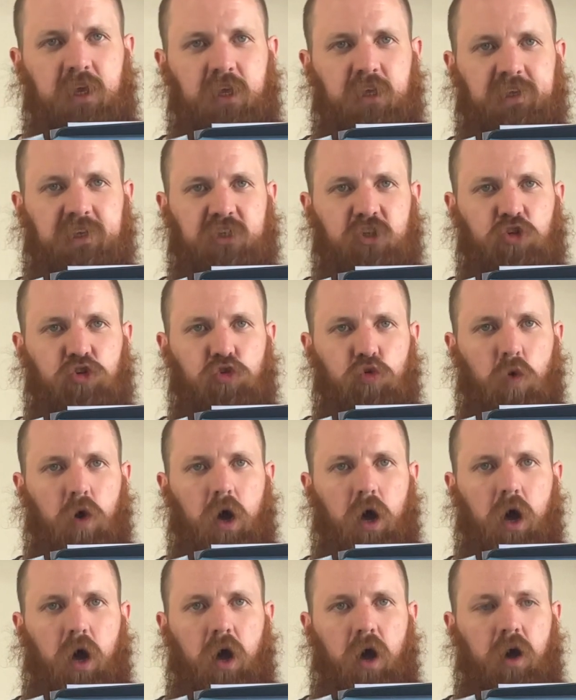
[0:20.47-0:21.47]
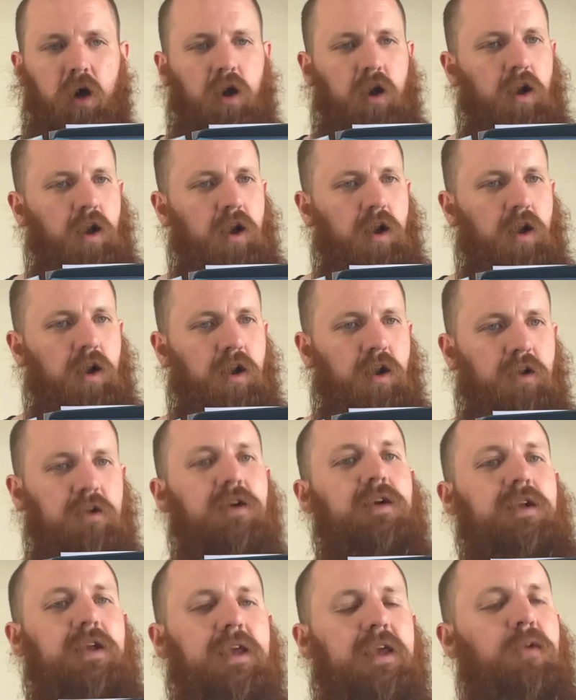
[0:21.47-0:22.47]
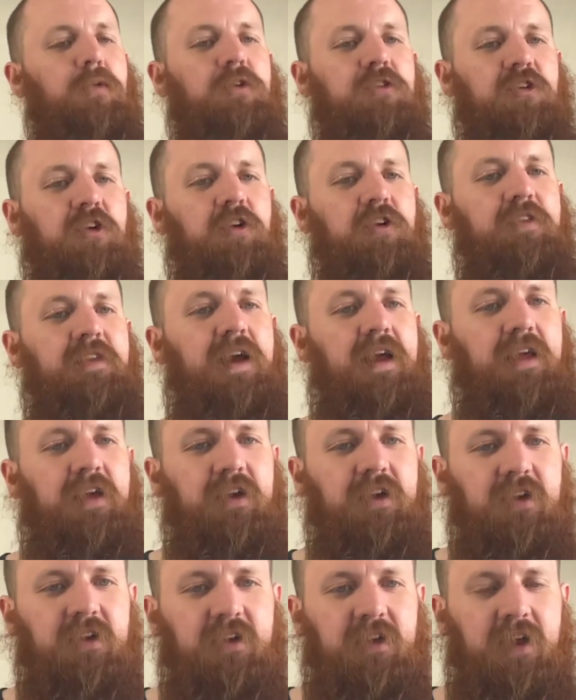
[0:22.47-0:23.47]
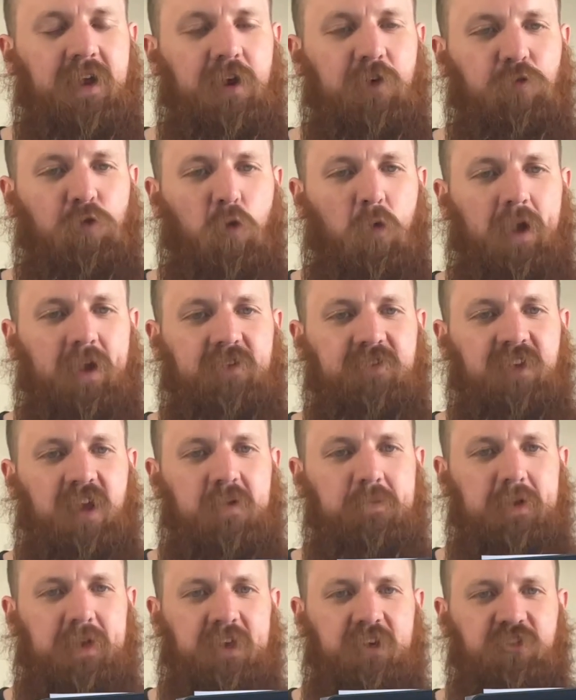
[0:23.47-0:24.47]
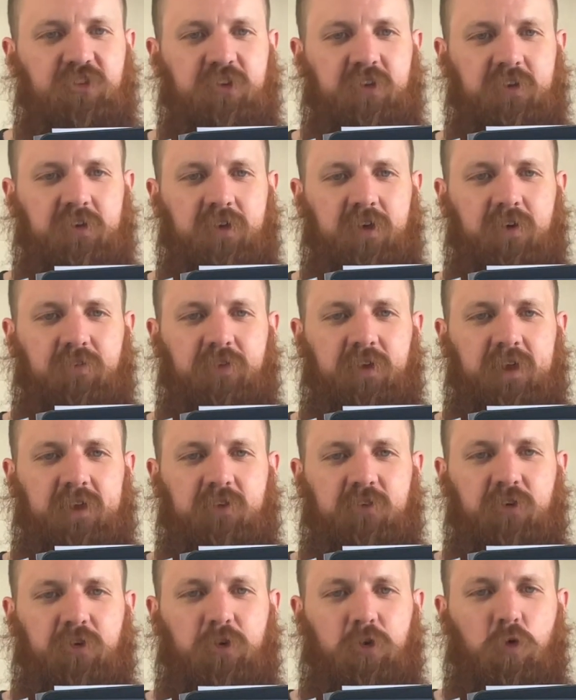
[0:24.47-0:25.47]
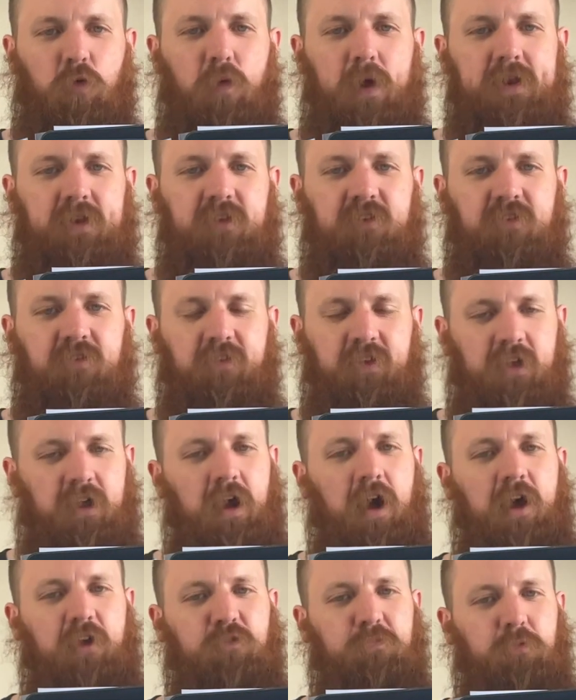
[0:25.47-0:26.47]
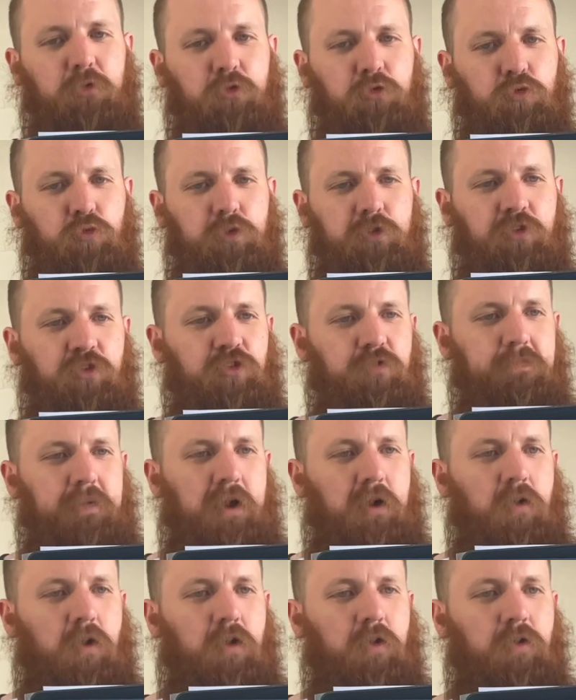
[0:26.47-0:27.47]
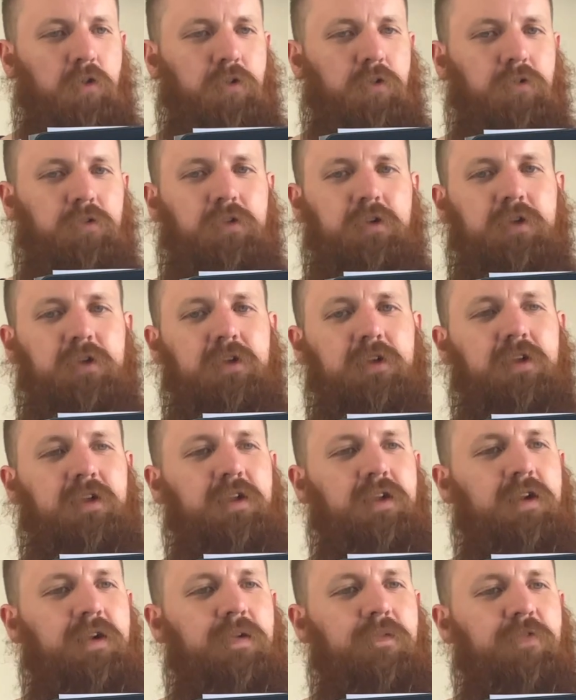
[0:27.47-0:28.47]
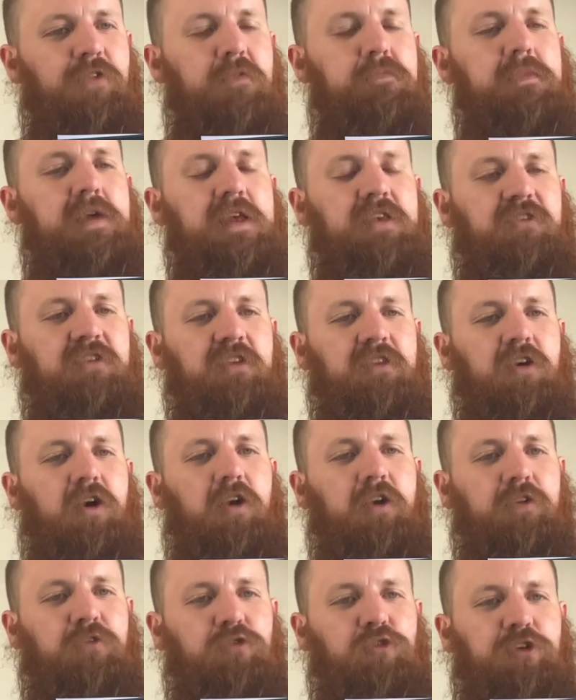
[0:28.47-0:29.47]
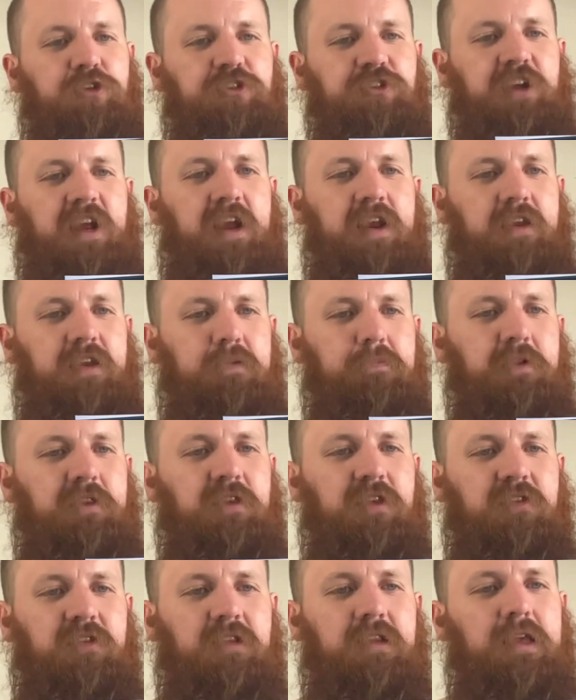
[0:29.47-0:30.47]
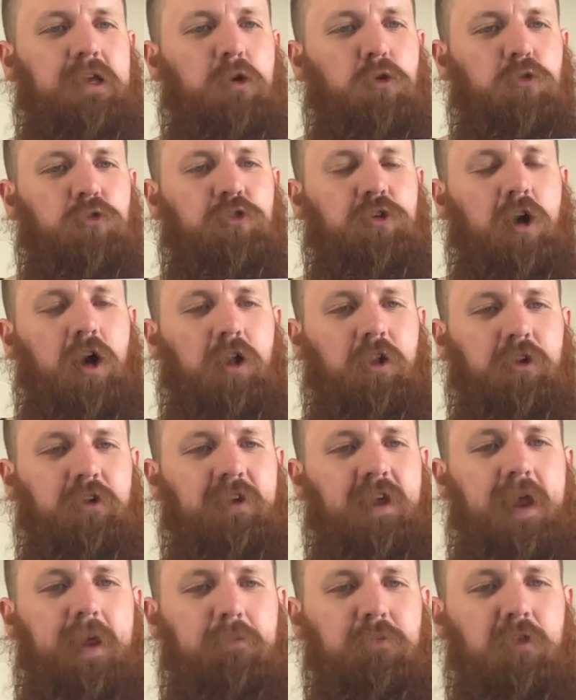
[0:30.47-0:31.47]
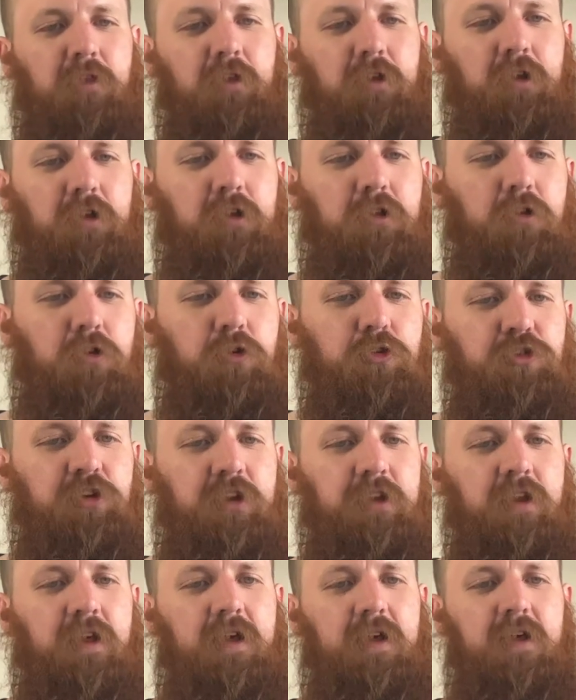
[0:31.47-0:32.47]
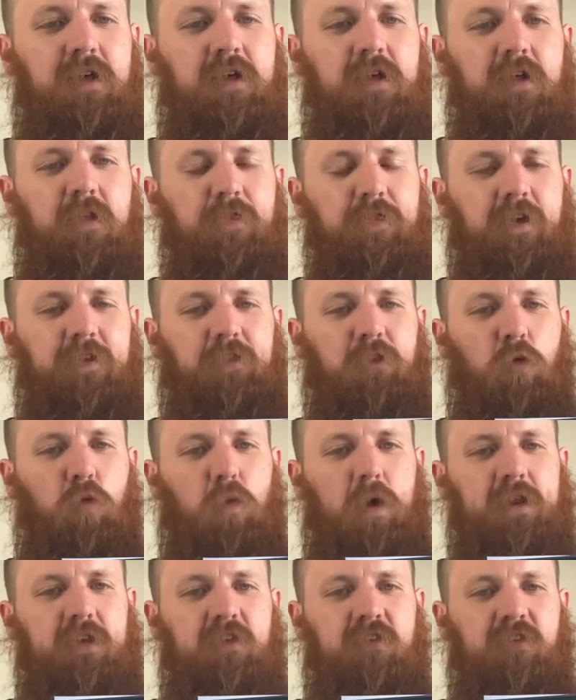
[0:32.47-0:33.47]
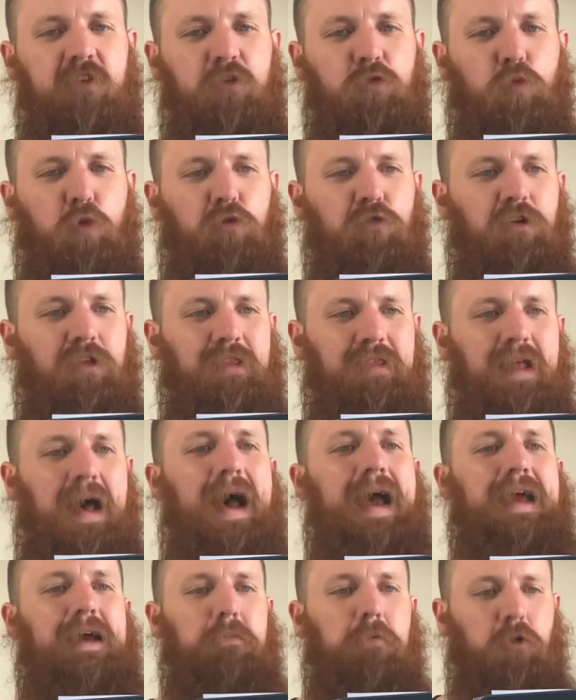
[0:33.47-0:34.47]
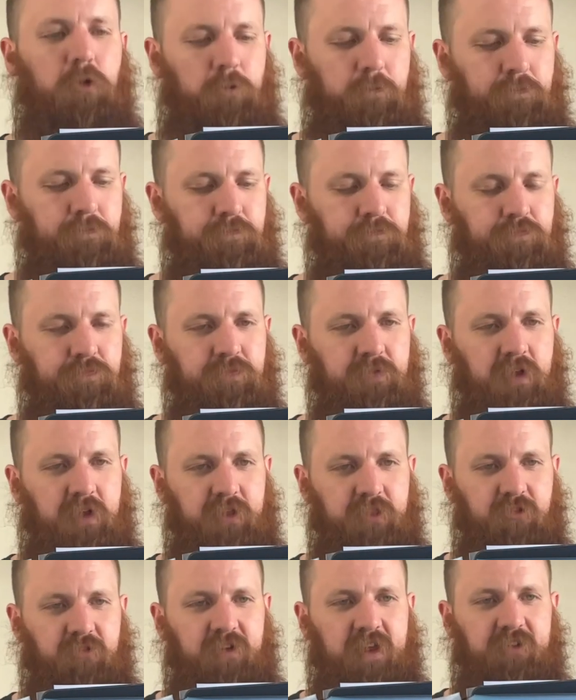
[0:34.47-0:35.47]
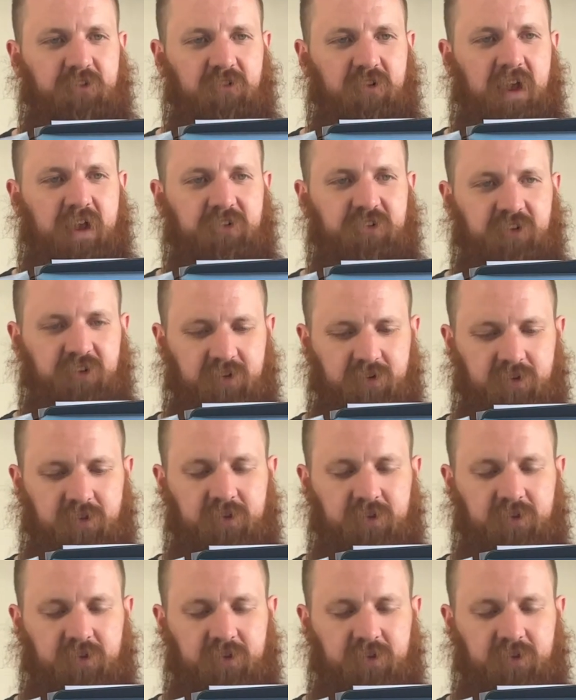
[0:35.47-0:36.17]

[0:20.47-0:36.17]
Yeshua. He was certain that a careful examination of the internal witness of the Gospels would dispel all the myths at the heart of Christianity, but this legal scholar came to the conclusion that the witnesses were reliable and the resurrection